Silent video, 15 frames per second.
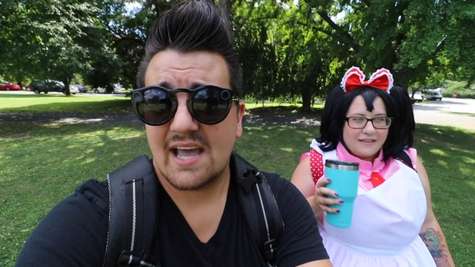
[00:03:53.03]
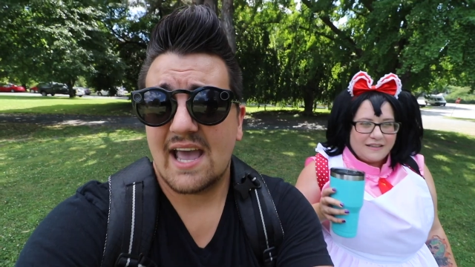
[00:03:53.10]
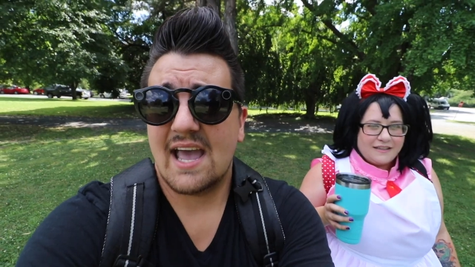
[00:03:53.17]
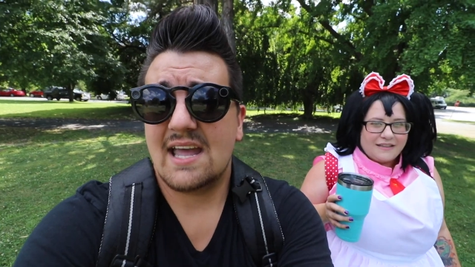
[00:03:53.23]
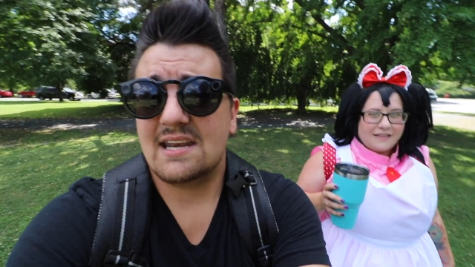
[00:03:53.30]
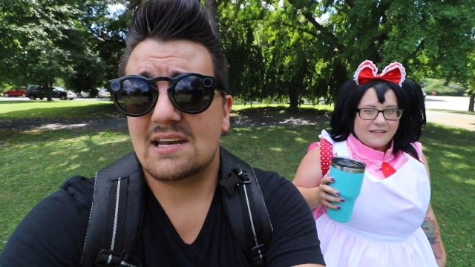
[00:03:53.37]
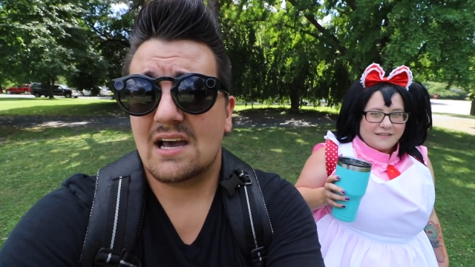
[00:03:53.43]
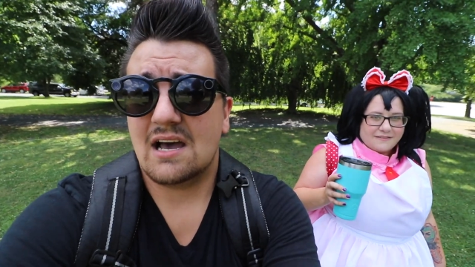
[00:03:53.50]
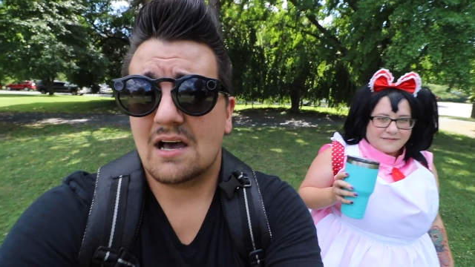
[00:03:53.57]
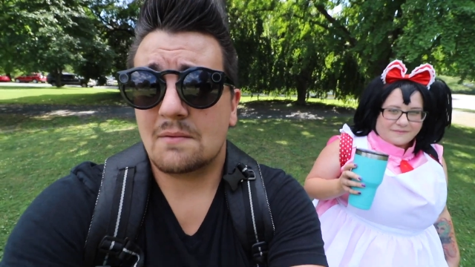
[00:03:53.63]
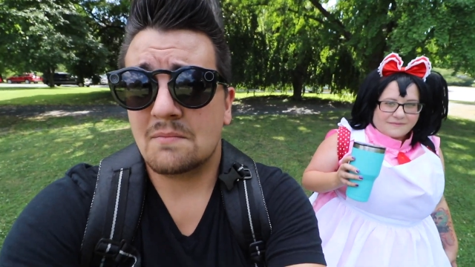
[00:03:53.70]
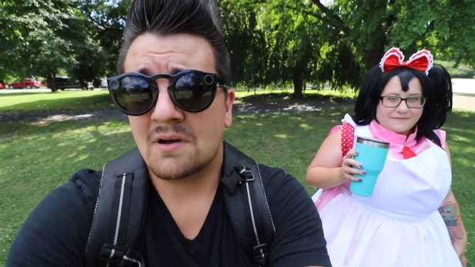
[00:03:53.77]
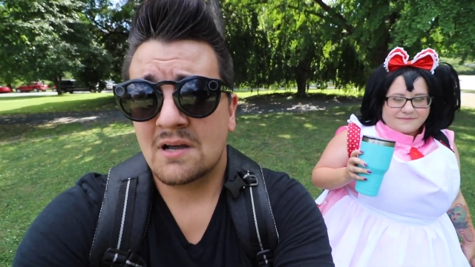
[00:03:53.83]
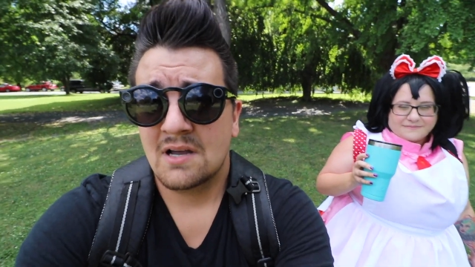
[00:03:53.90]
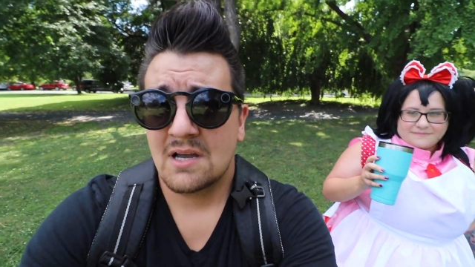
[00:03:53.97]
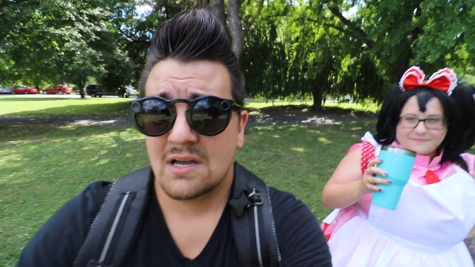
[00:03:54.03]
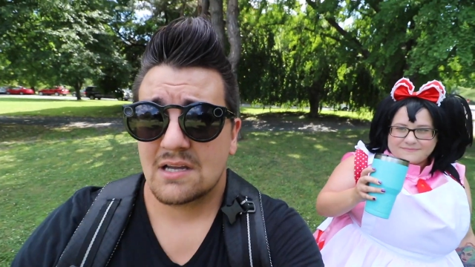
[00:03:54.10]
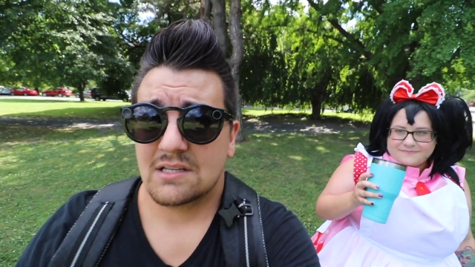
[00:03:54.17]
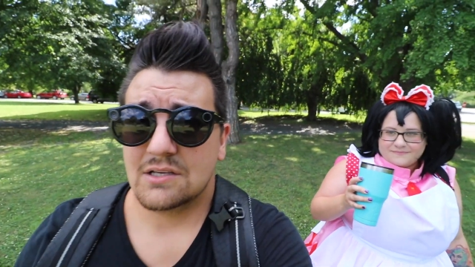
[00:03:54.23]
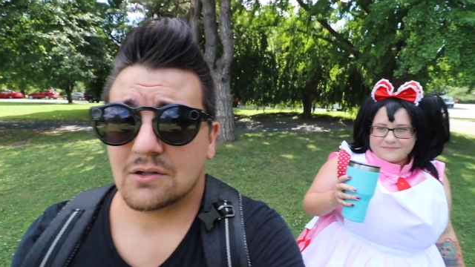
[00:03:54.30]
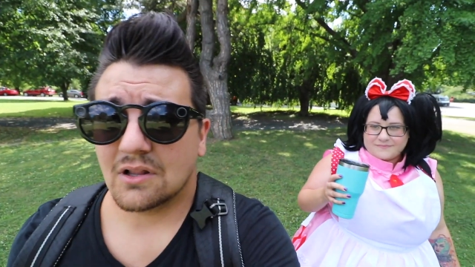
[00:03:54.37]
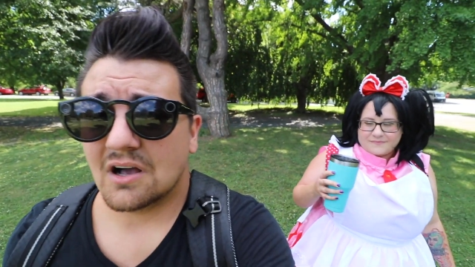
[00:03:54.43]
Speaker 1: and um,
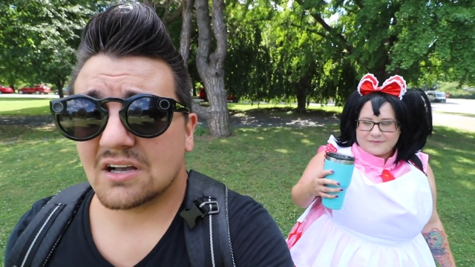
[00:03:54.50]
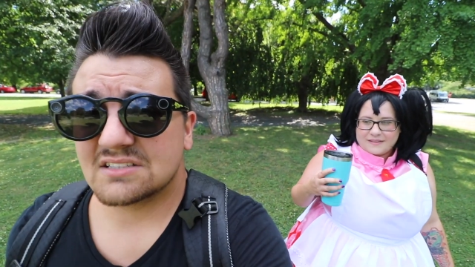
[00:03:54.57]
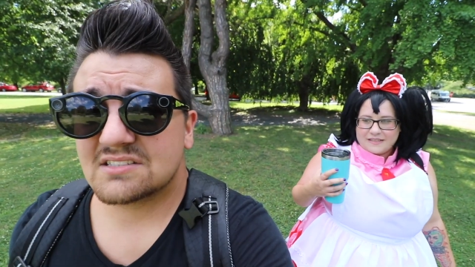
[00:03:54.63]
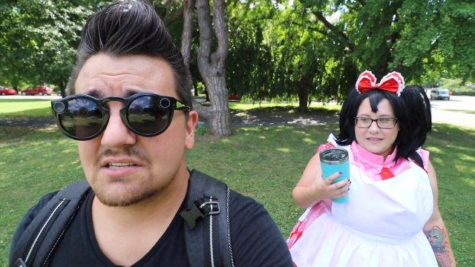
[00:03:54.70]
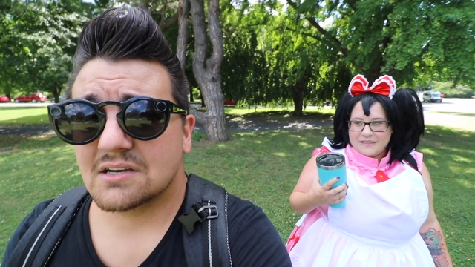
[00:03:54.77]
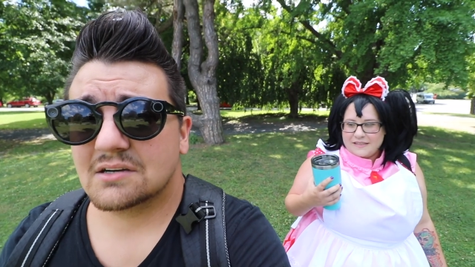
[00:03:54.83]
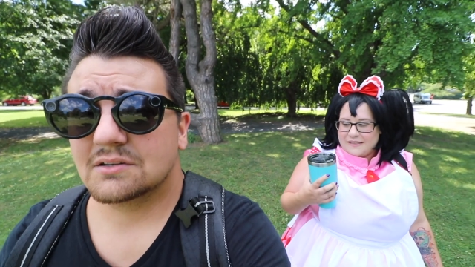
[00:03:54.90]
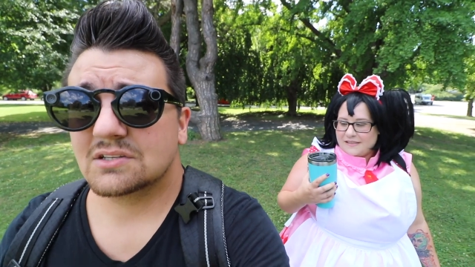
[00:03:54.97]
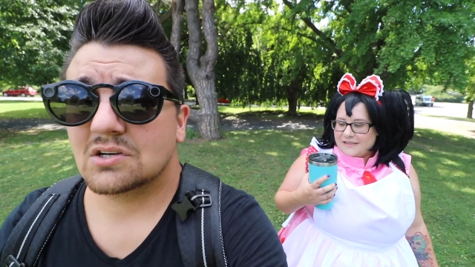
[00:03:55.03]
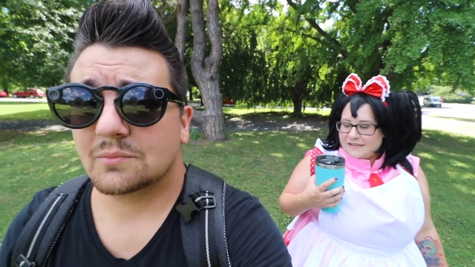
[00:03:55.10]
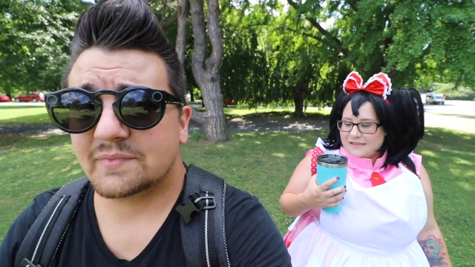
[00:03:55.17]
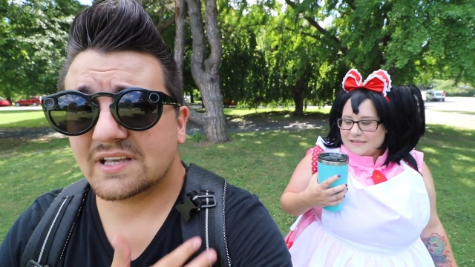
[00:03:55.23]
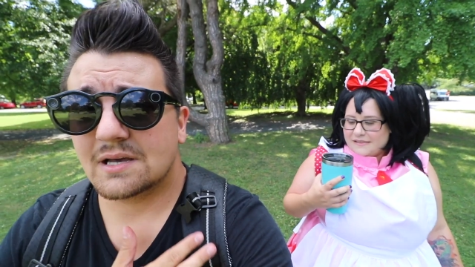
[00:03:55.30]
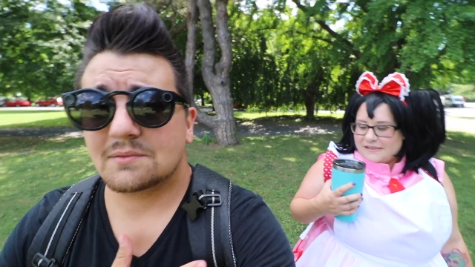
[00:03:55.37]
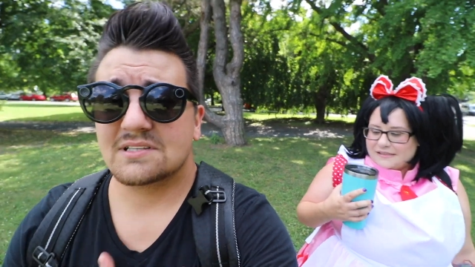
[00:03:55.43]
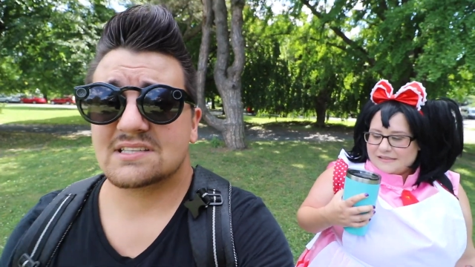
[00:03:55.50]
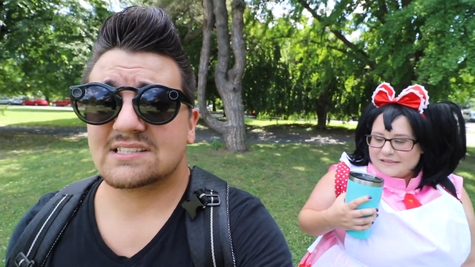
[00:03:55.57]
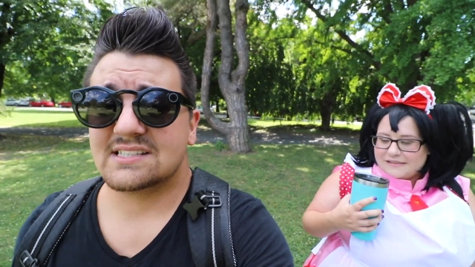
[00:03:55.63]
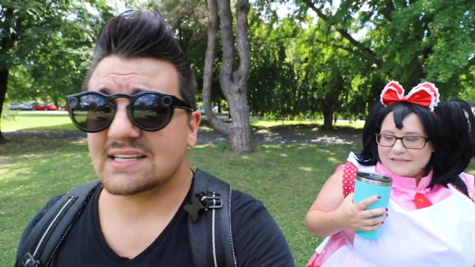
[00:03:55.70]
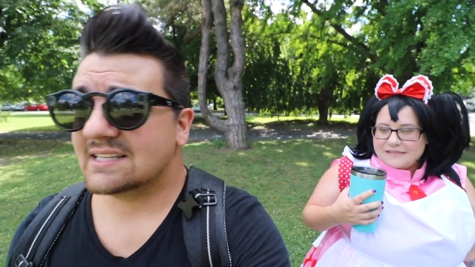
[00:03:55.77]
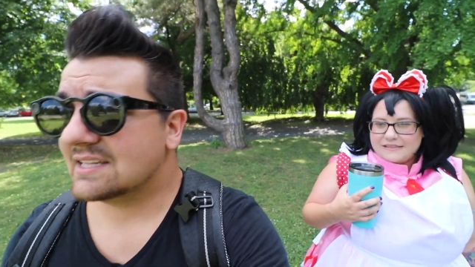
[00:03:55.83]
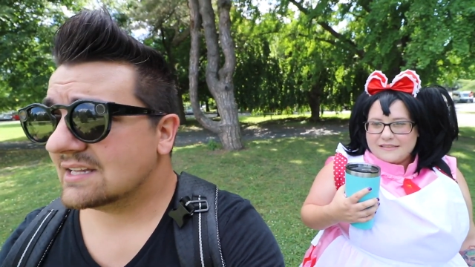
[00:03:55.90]
You'll also, you'll be able to
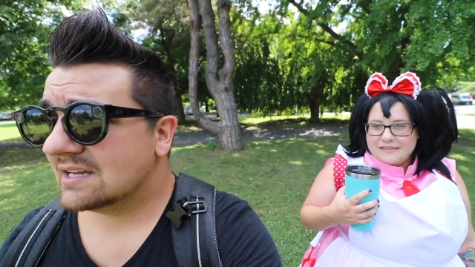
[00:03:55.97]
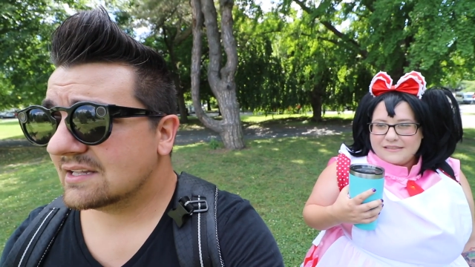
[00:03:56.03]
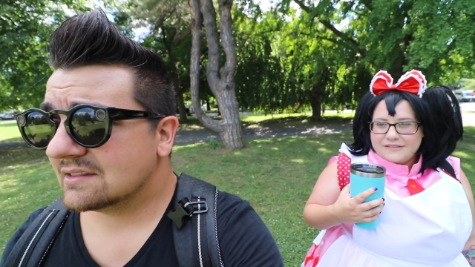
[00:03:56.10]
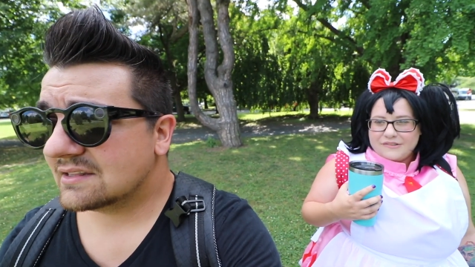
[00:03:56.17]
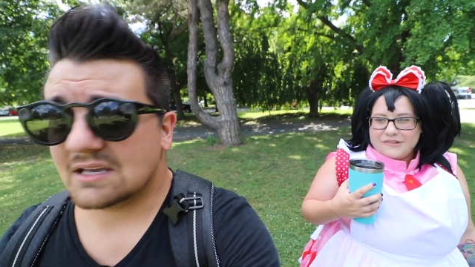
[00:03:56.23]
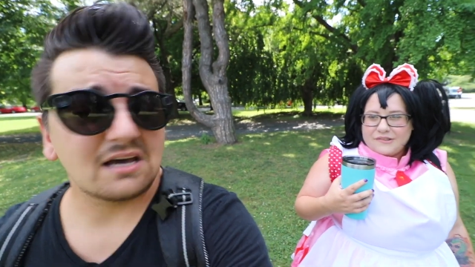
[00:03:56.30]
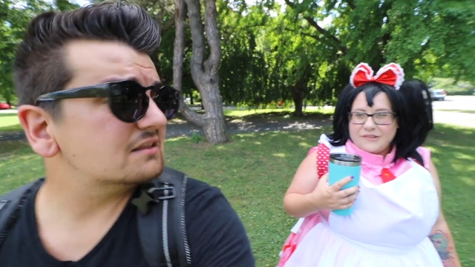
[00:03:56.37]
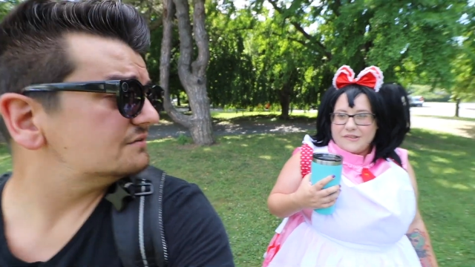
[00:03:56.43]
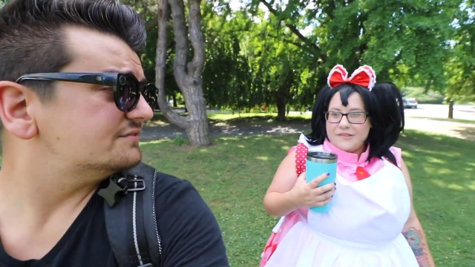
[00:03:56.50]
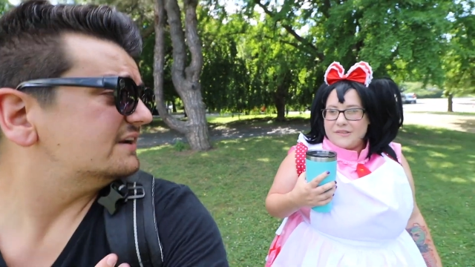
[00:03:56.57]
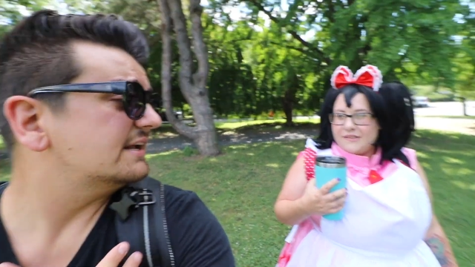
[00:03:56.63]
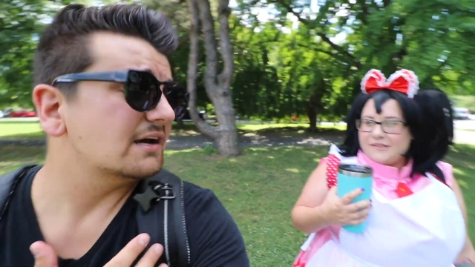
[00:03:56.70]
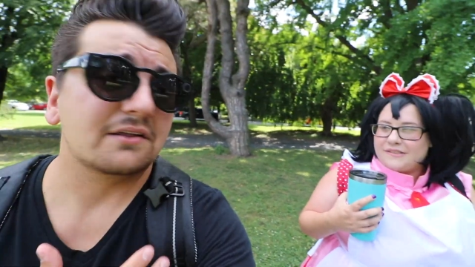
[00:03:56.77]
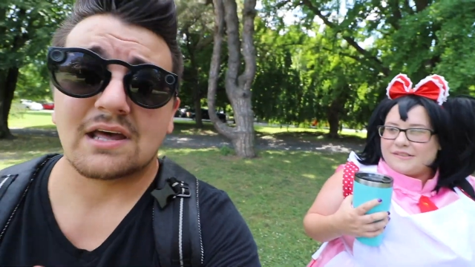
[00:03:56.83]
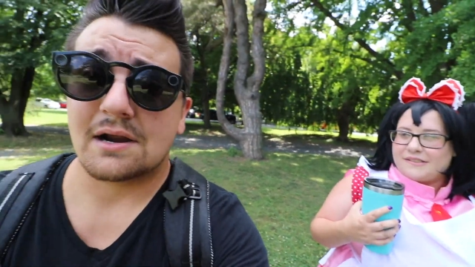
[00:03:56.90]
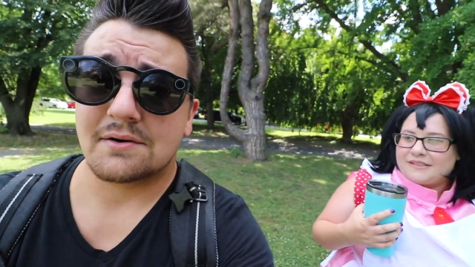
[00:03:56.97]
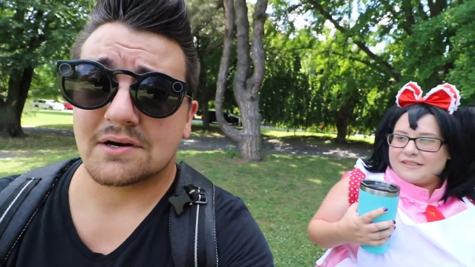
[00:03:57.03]
see the, the other video that I